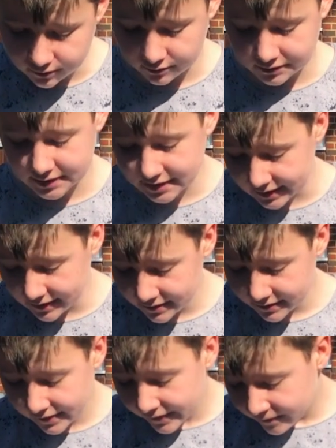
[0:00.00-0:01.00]
or slit,
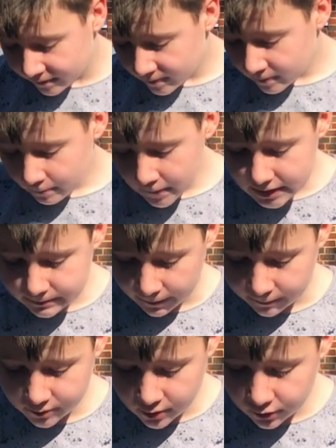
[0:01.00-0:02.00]
Mr.
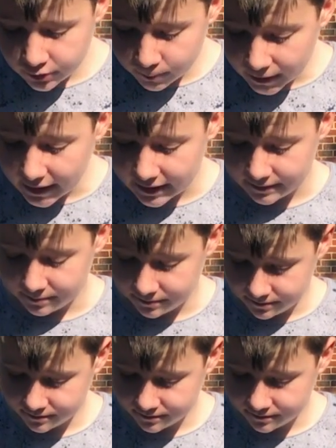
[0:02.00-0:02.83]
Bump got the blame.